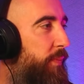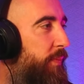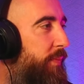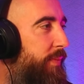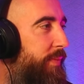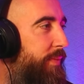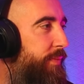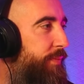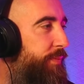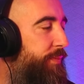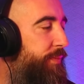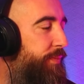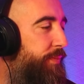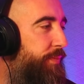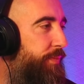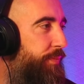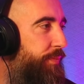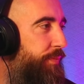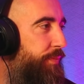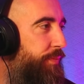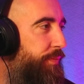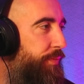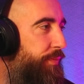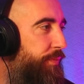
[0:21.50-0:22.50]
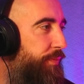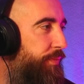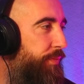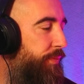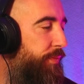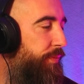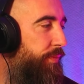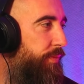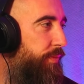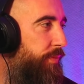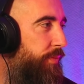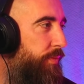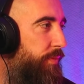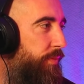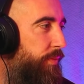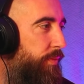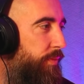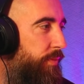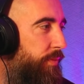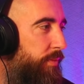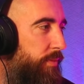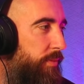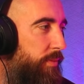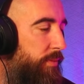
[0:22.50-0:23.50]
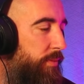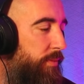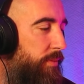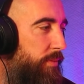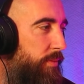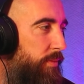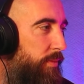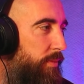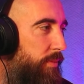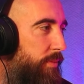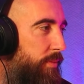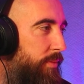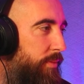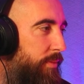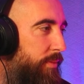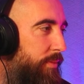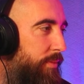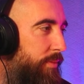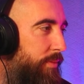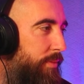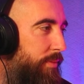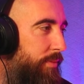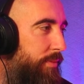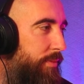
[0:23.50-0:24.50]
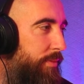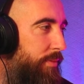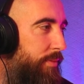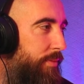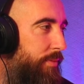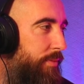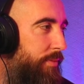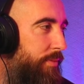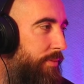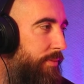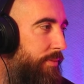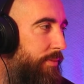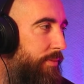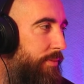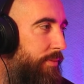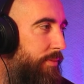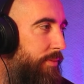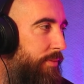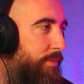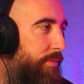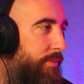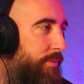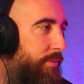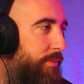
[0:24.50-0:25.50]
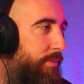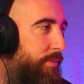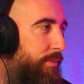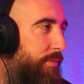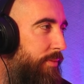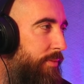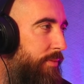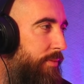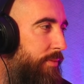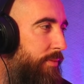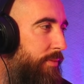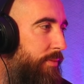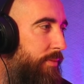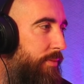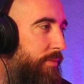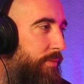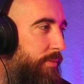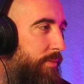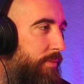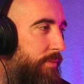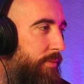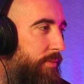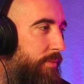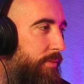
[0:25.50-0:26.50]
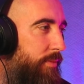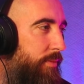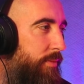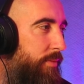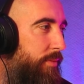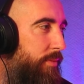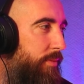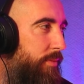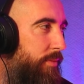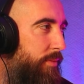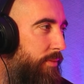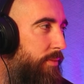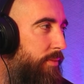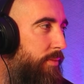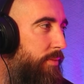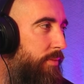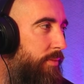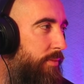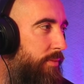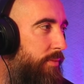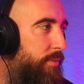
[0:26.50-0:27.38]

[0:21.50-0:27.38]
(not speaking)